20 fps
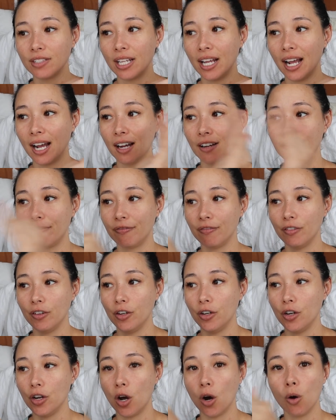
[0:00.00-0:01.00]
to have
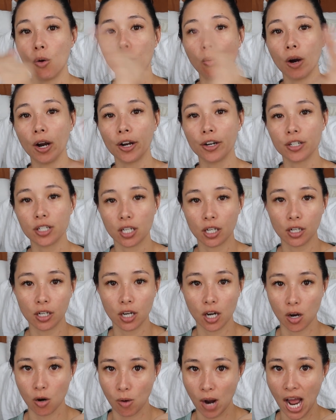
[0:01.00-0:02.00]
nowhere to
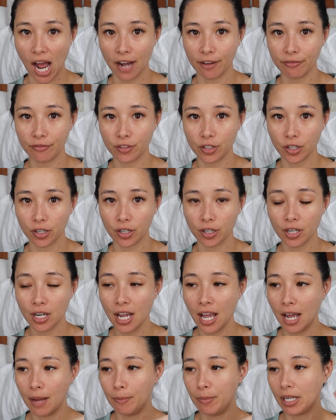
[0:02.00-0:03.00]
go after,
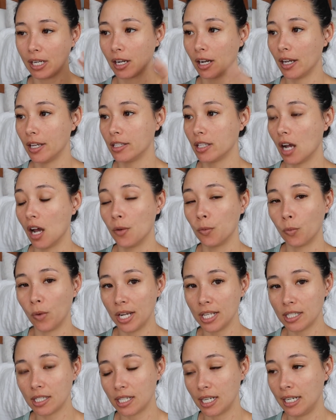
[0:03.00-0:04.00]
because on
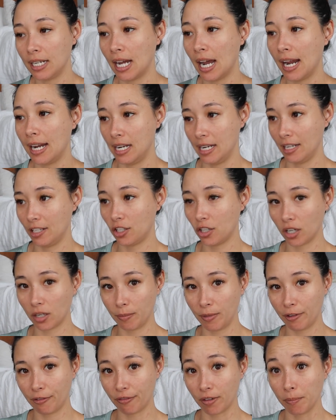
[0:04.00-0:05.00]
Wednesday night it took
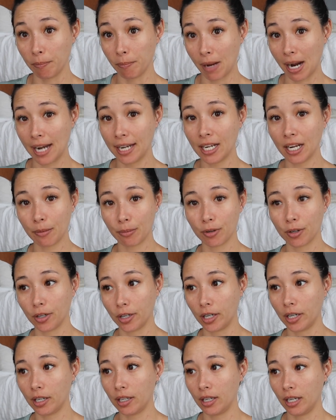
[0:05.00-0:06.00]
me from my
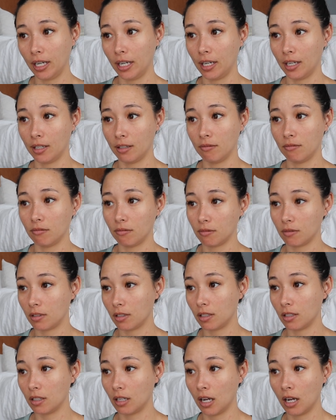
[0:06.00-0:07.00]
neighborhood in
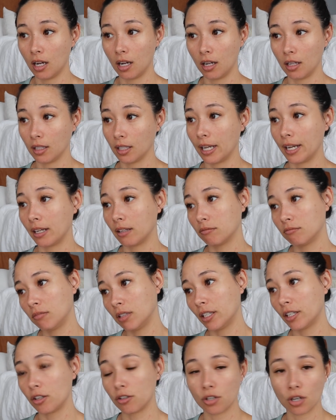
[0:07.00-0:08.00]

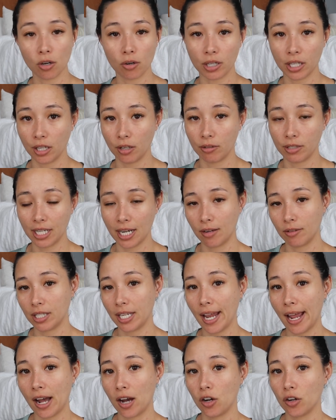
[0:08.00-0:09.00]
Little Tokyo
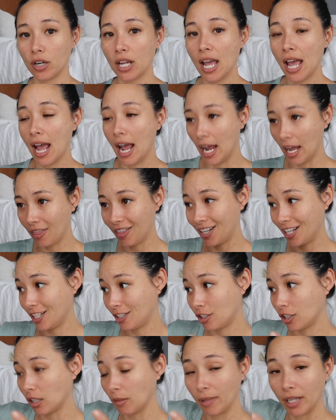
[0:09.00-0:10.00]
downtown, and then
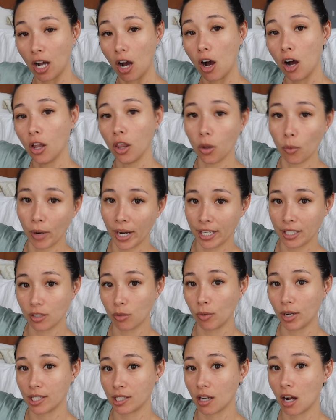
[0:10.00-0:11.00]
it took me all the way
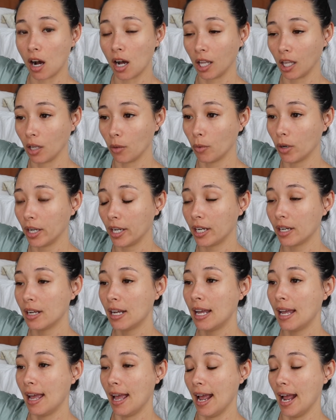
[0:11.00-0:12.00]
to West Hollywood,
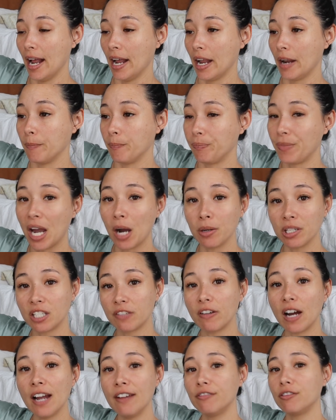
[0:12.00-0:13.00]
and that
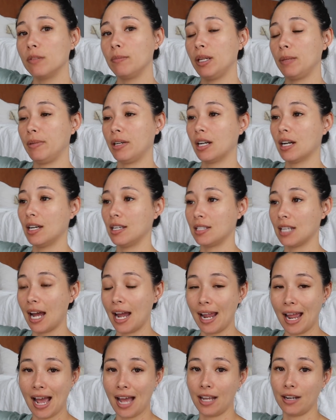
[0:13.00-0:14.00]
was fine for me because
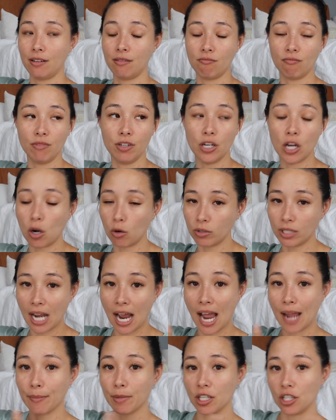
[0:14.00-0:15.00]
I had no
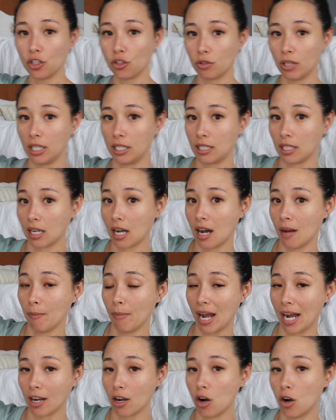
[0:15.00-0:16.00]
time constraint to come
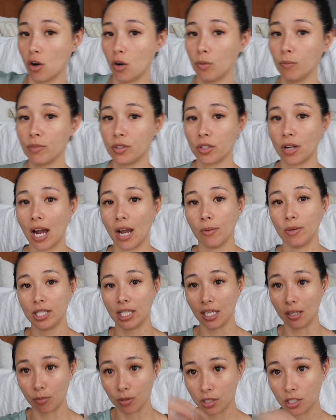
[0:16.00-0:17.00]
back home. So I
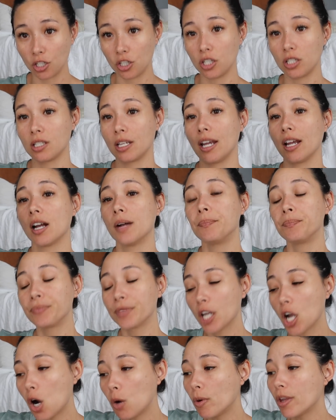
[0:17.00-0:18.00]
was able to just
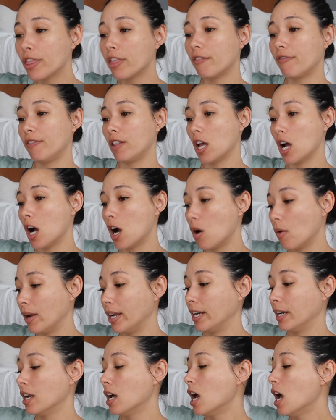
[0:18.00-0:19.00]
go with the flow
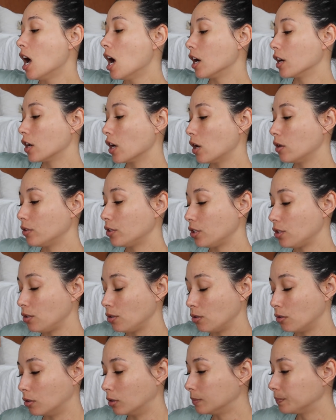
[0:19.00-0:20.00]
and go
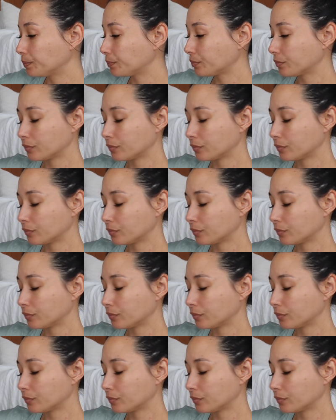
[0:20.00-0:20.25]
to,